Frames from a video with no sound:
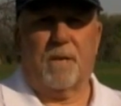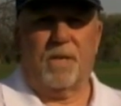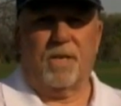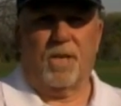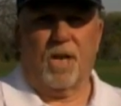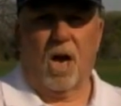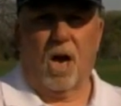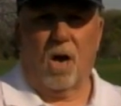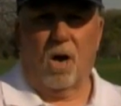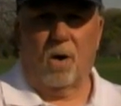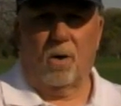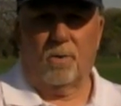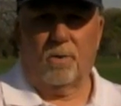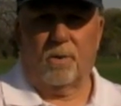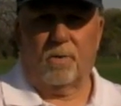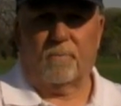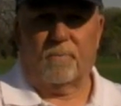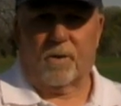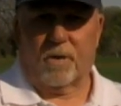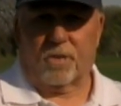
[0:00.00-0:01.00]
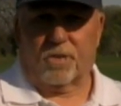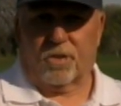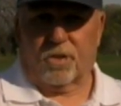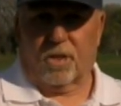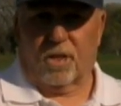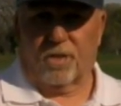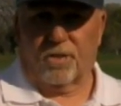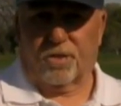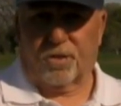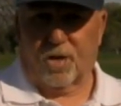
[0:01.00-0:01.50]
known or
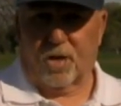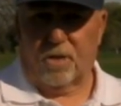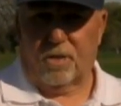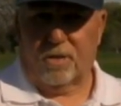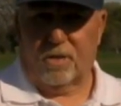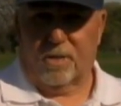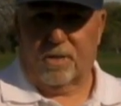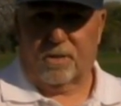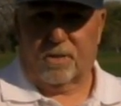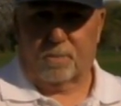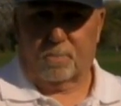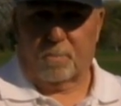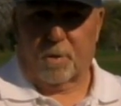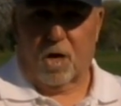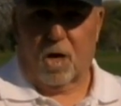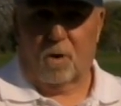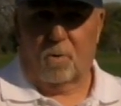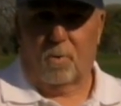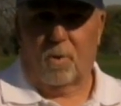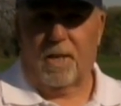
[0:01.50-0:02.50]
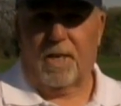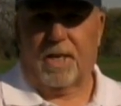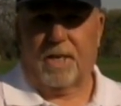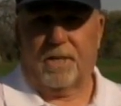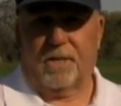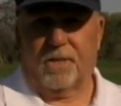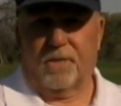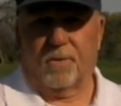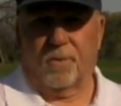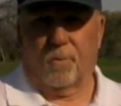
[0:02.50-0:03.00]
virtually certain that your ball went
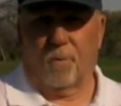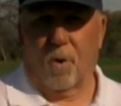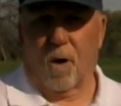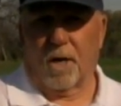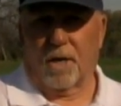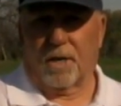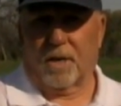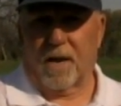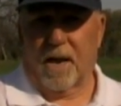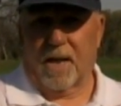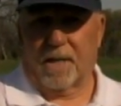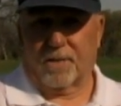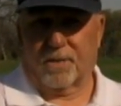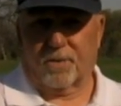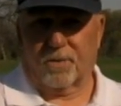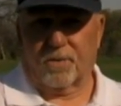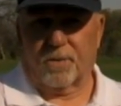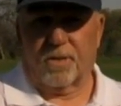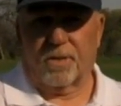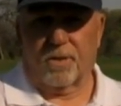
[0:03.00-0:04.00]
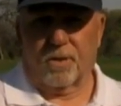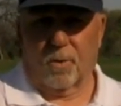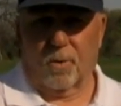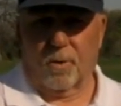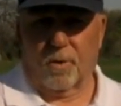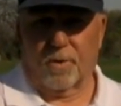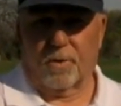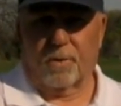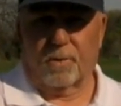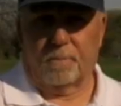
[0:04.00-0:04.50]
into the water hazard in
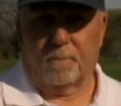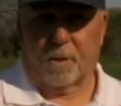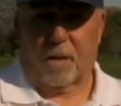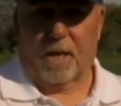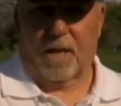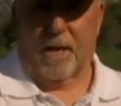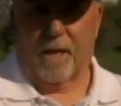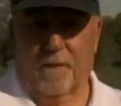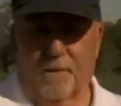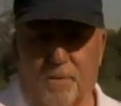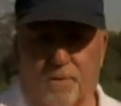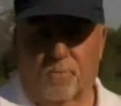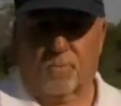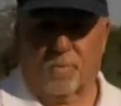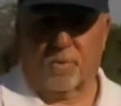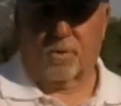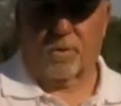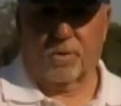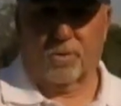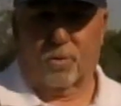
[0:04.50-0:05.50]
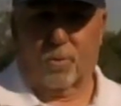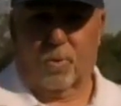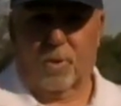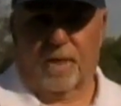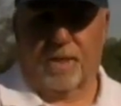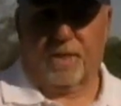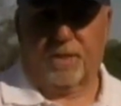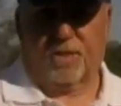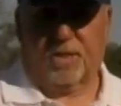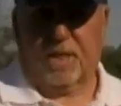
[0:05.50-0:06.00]
order to play under Rule
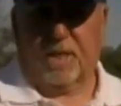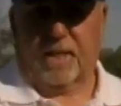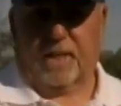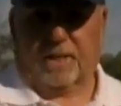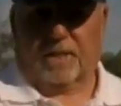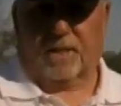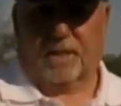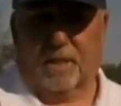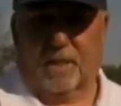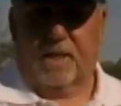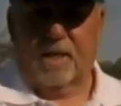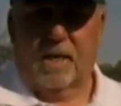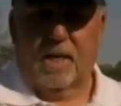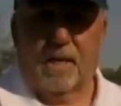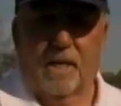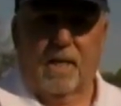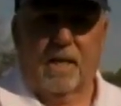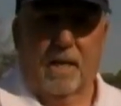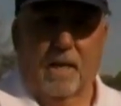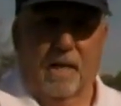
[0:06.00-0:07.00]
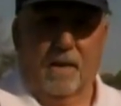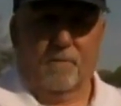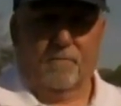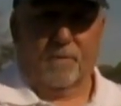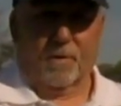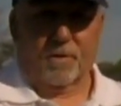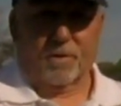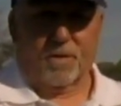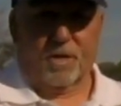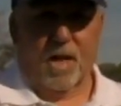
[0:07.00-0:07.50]
26. If
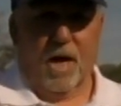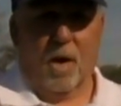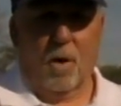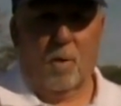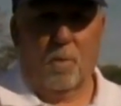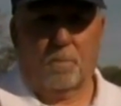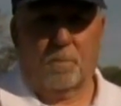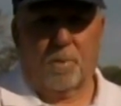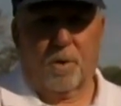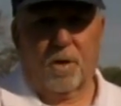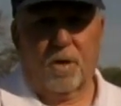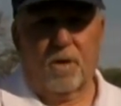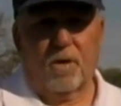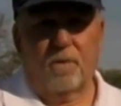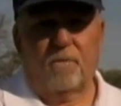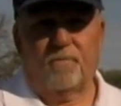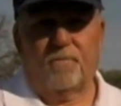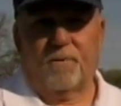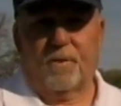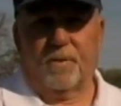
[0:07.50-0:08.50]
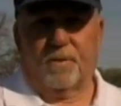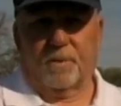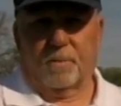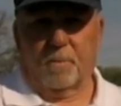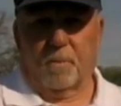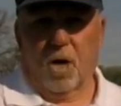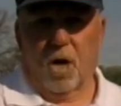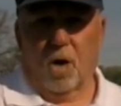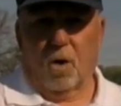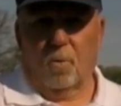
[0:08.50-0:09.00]
there's no proof that the
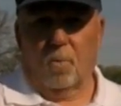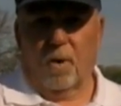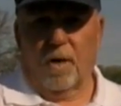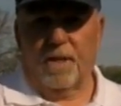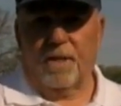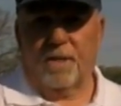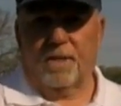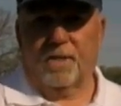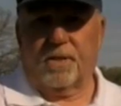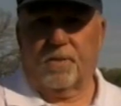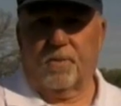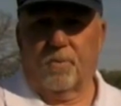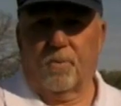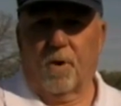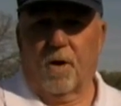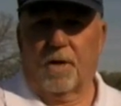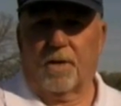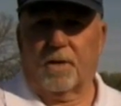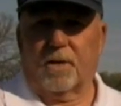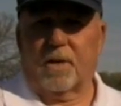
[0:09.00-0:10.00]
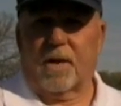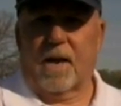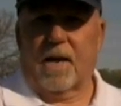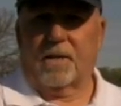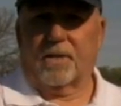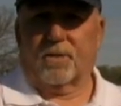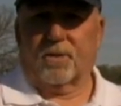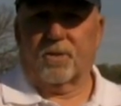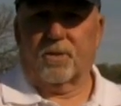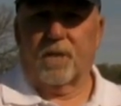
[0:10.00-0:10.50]
ball went to the water
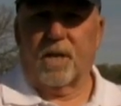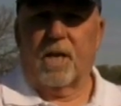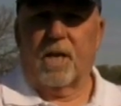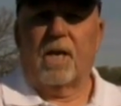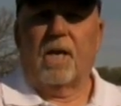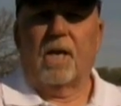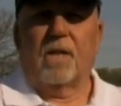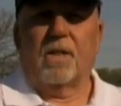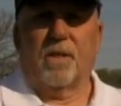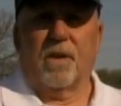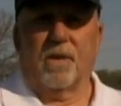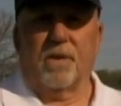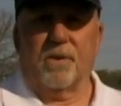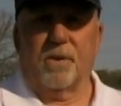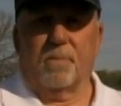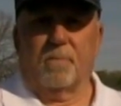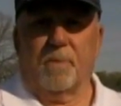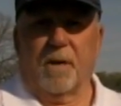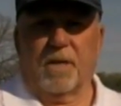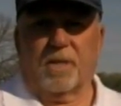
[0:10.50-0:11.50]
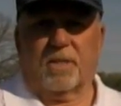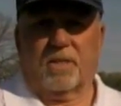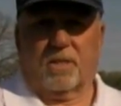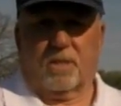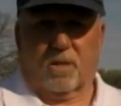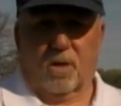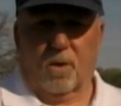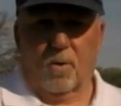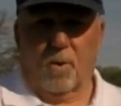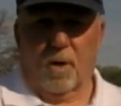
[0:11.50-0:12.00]
hazard, then you
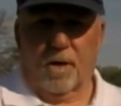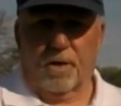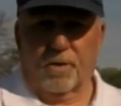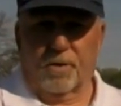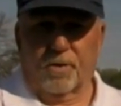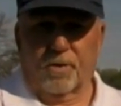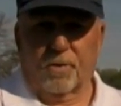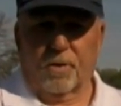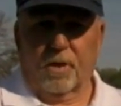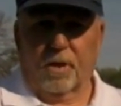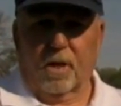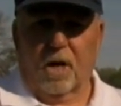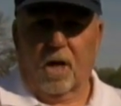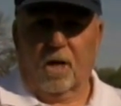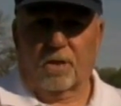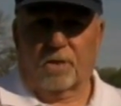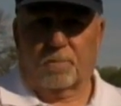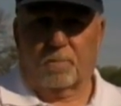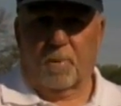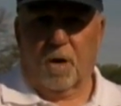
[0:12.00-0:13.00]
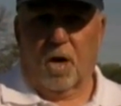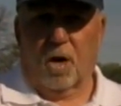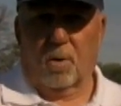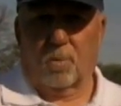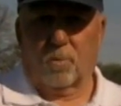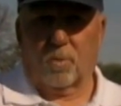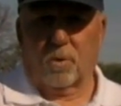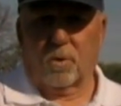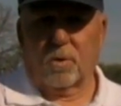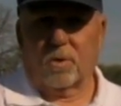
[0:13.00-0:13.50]
must go under the lost ball
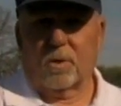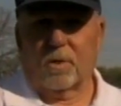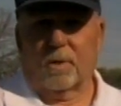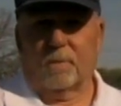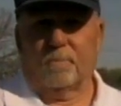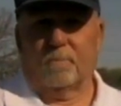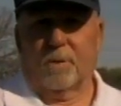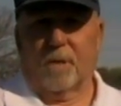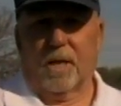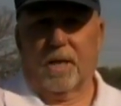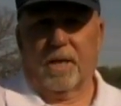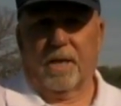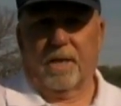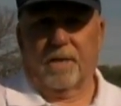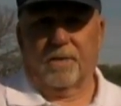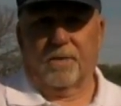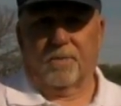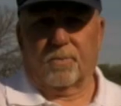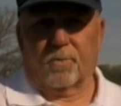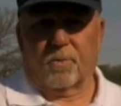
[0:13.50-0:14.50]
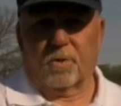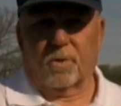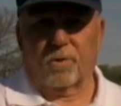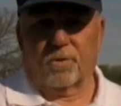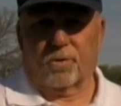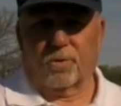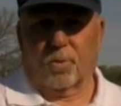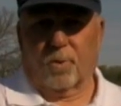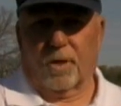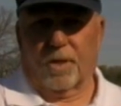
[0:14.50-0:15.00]
rule and play under Rule
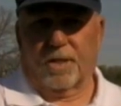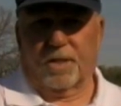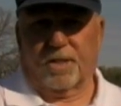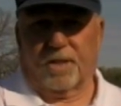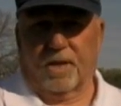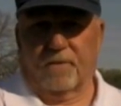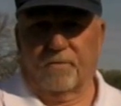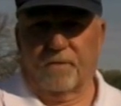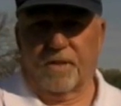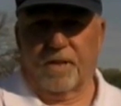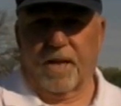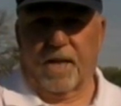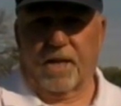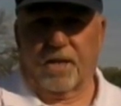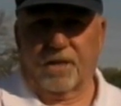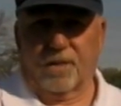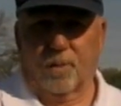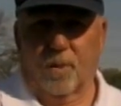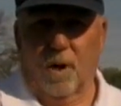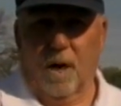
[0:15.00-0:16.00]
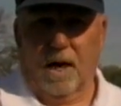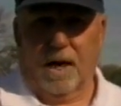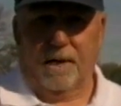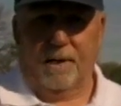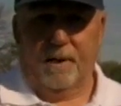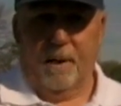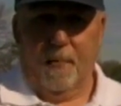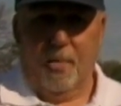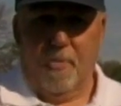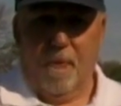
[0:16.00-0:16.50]
27-1.
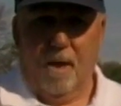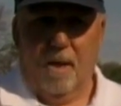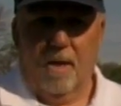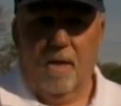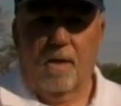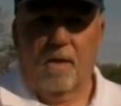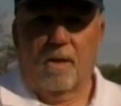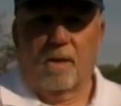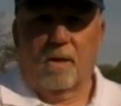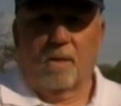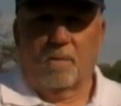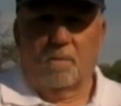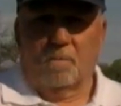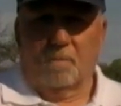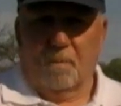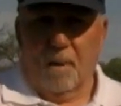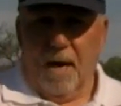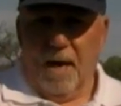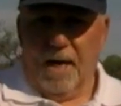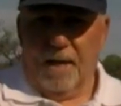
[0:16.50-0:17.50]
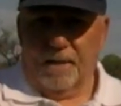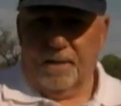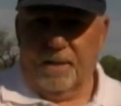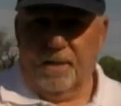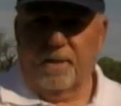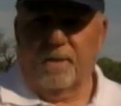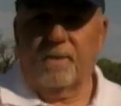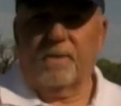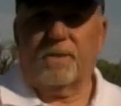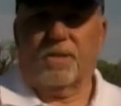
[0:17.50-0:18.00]
But
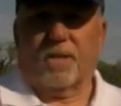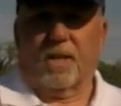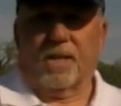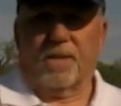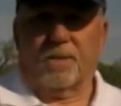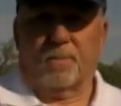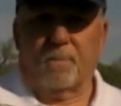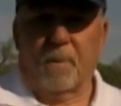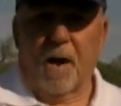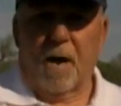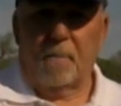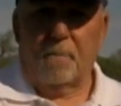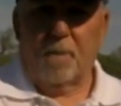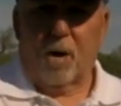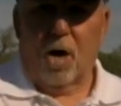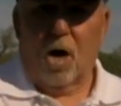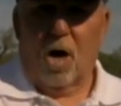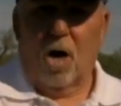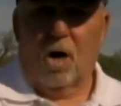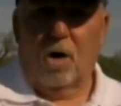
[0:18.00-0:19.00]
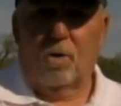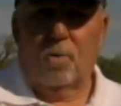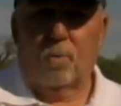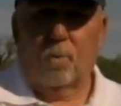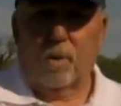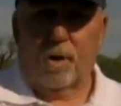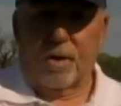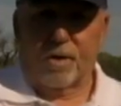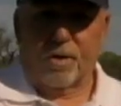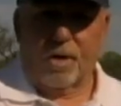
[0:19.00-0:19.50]
since my ball,
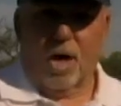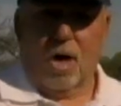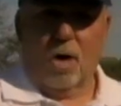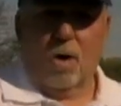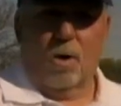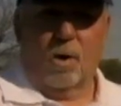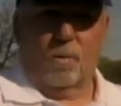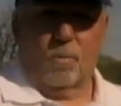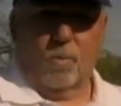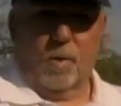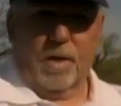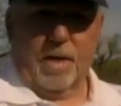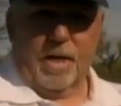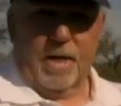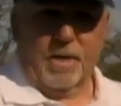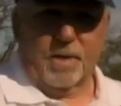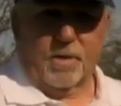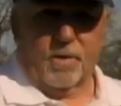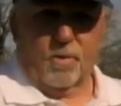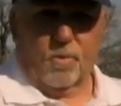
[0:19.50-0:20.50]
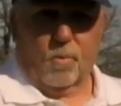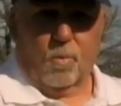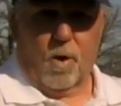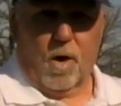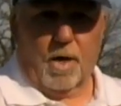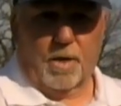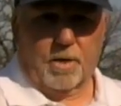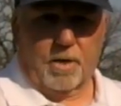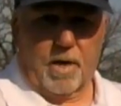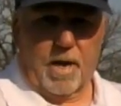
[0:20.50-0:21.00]
we know it went into the
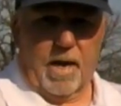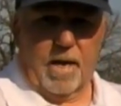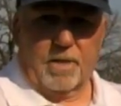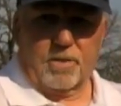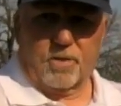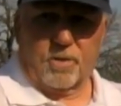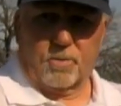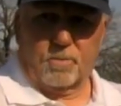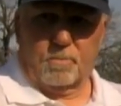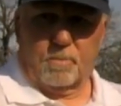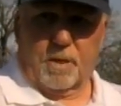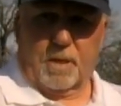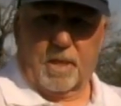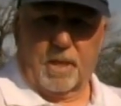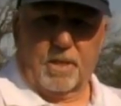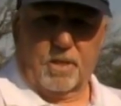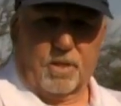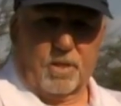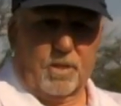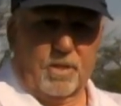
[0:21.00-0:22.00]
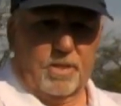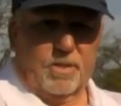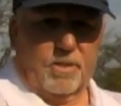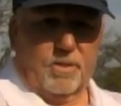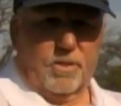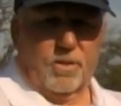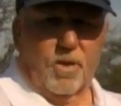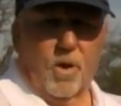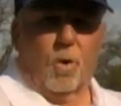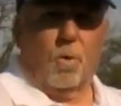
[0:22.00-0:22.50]
water hazard because it's
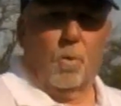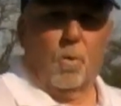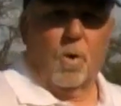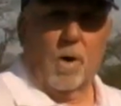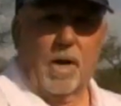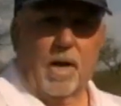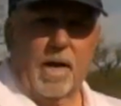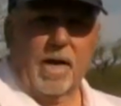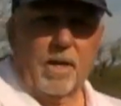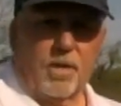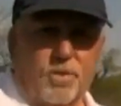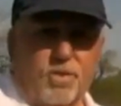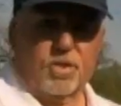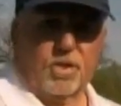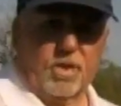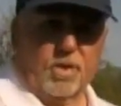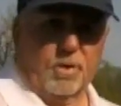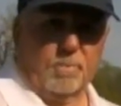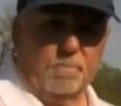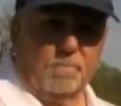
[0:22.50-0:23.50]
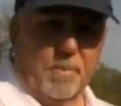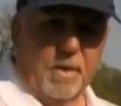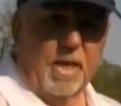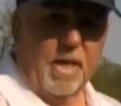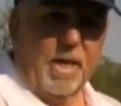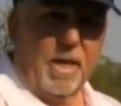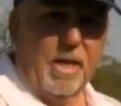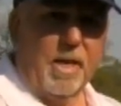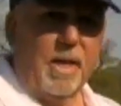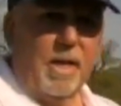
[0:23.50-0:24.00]
nowhere else it could
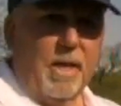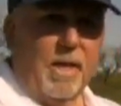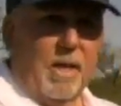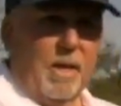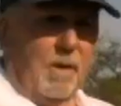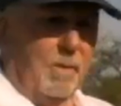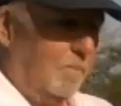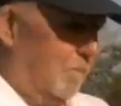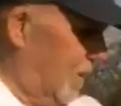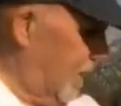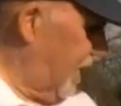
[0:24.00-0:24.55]
be but